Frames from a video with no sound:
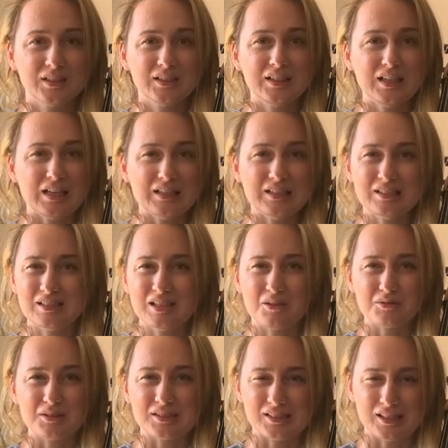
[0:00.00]
And the
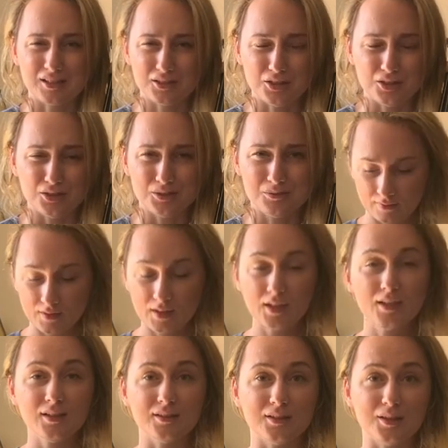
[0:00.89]
sound is not good.
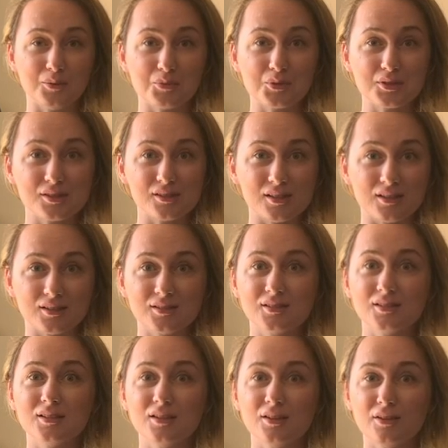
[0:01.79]
Number 6,
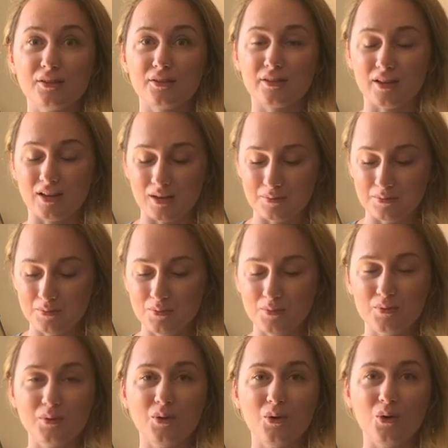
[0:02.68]
thumb
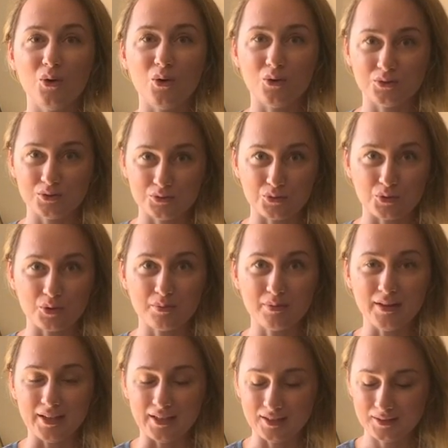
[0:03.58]
on the wrong
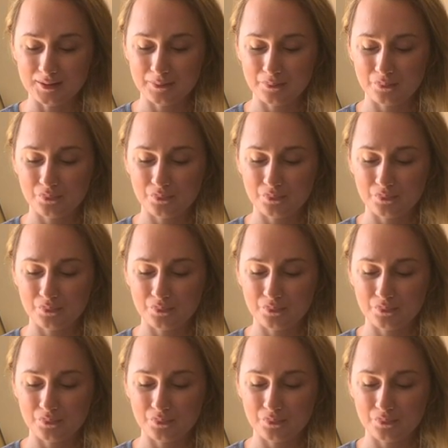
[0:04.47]
place.